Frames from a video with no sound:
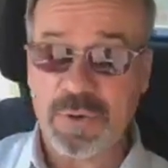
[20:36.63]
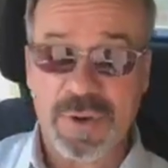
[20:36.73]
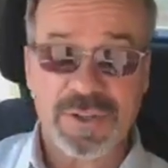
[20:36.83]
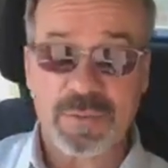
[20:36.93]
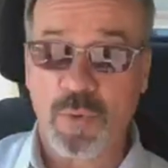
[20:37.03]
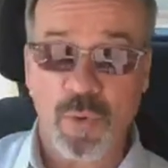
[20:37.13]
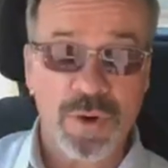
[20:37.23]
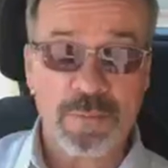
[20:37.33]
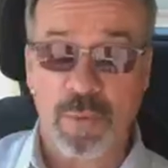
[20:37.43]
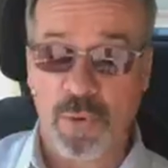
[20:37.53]
is more
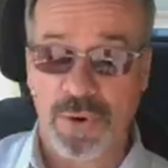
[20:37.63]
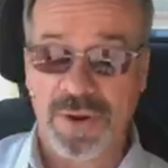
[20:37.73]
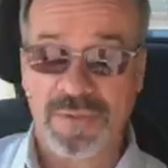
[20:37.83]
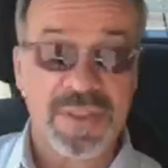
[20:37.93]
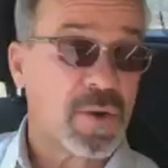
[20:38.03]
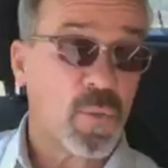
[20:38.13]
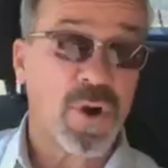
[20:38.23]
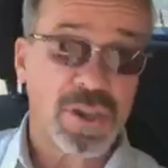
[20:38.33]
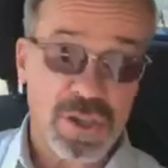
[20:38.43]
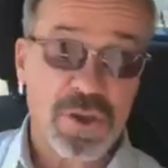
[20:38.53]
important than what
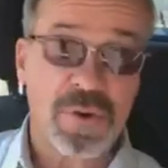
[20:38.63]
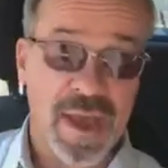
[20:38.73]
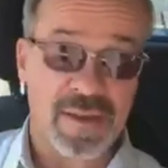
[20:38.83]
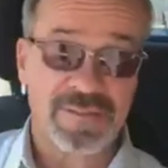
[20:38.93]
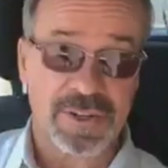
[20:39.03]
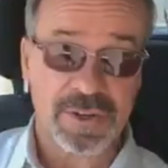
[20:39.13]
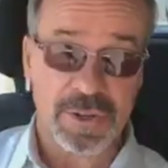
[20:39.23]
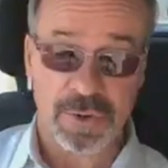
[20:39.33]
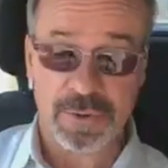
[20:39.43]
you have to do.